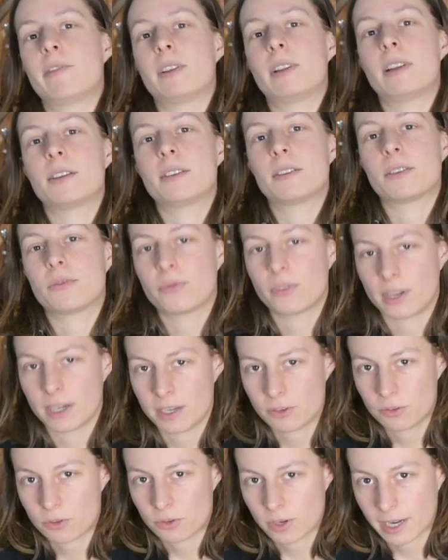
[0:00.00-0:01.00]
a lot of fun
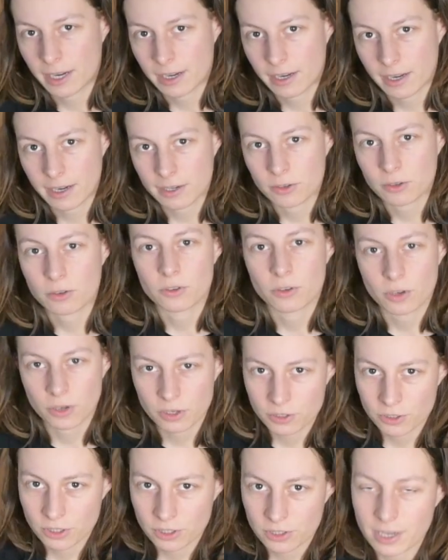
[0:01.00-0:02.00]
in training, don't
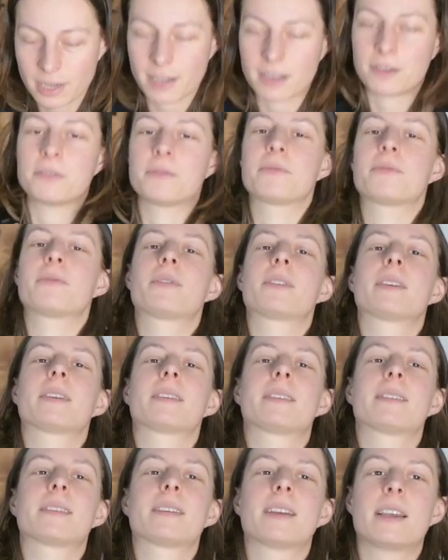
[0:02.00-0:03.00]
hurt yourself,
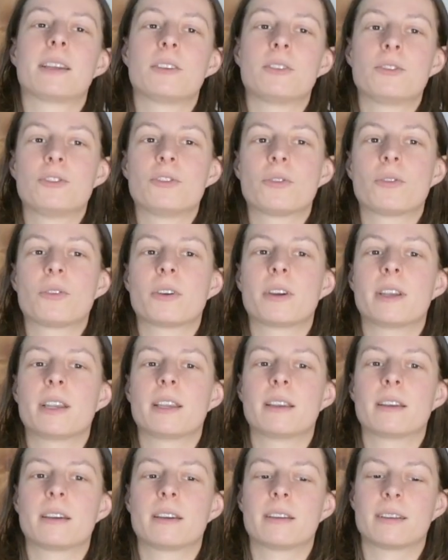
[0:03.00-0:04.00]

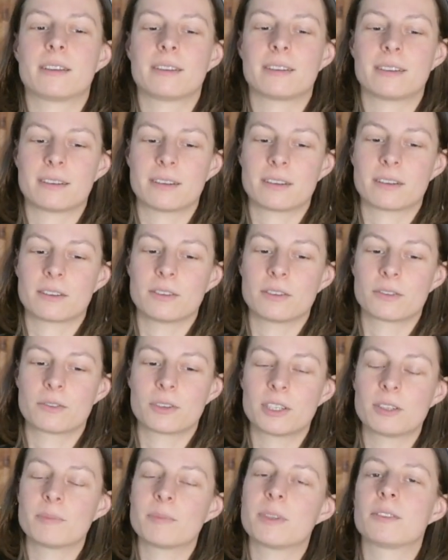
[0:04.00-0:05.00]
enjoy the
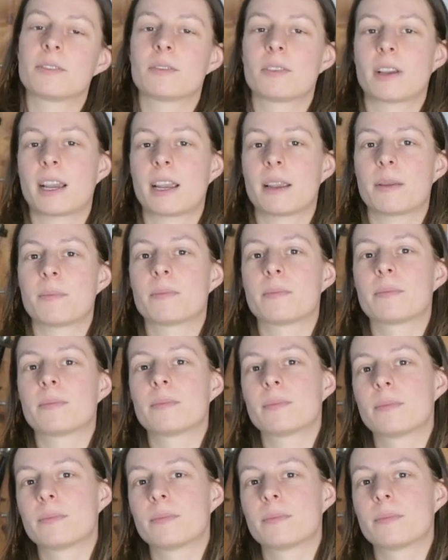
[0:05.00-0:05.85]
Christmas time,